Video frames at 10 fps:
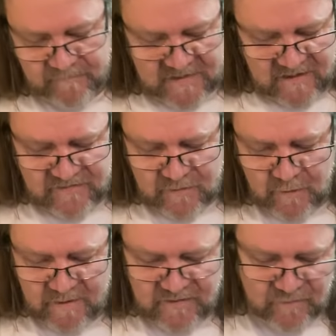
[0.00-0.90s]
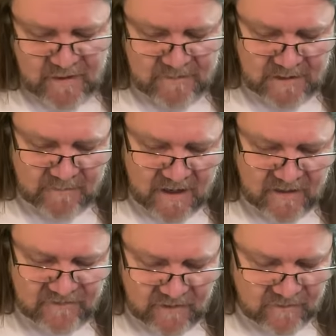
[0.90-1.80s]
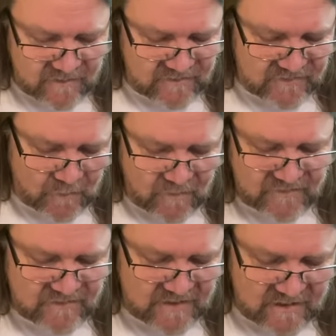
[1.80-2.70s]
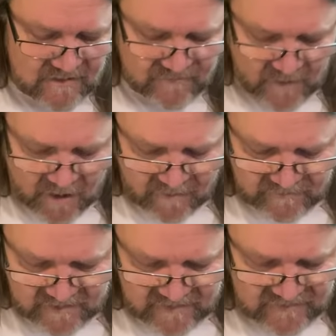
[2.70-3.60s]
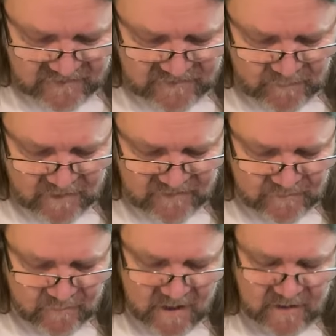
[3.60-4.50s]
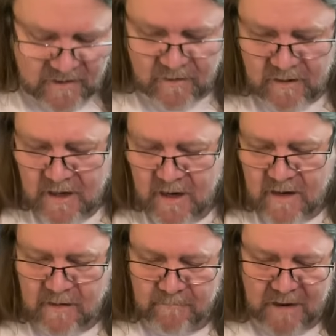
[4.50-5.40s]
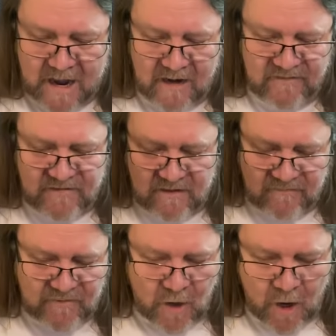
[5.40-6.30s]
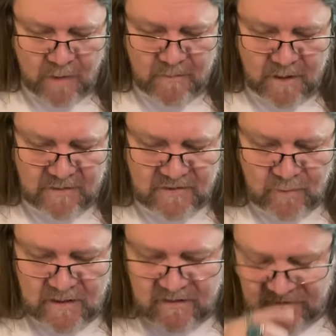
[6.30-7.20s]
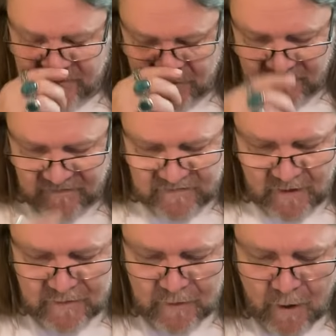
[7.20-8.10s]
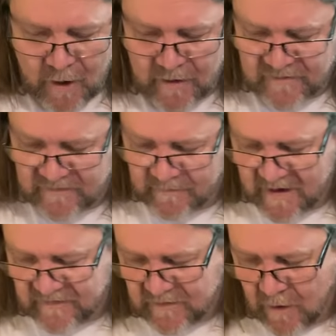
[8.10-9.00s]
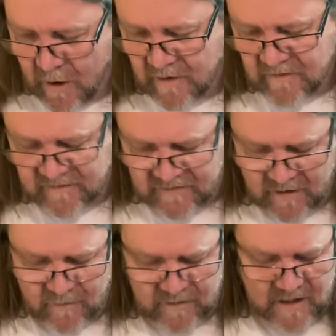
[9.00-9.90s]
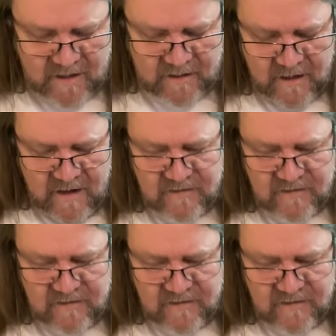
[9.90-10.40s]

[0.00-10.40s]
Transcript: These two have been dreaming about each other because Source is getting involved in this situation right here and the balancing of karma between these two. The Sun card is the best card in the tarot deck.